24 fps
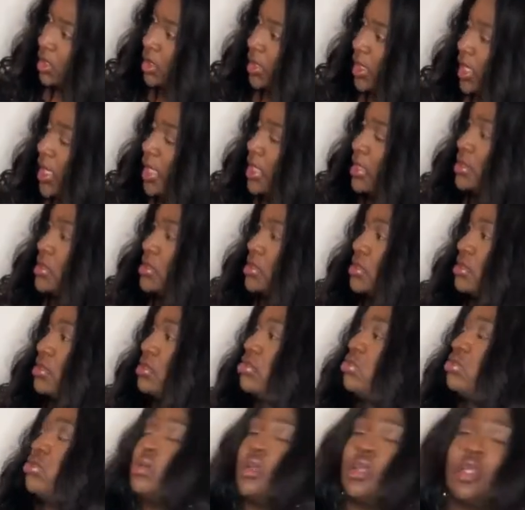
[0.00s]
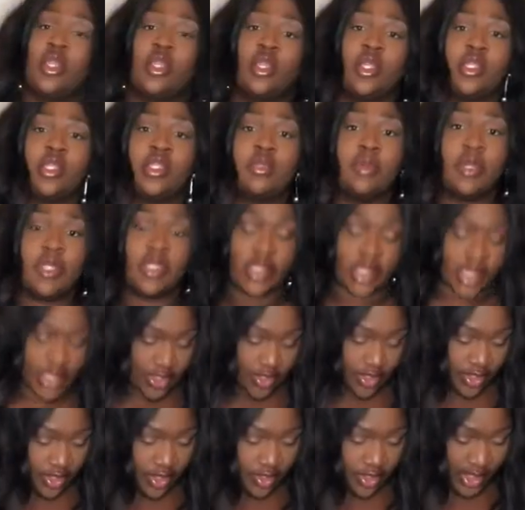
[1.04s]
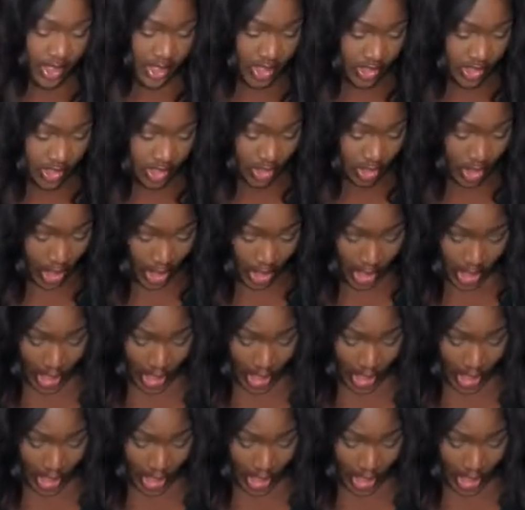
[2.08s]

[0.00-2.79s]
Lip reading: guys, this material is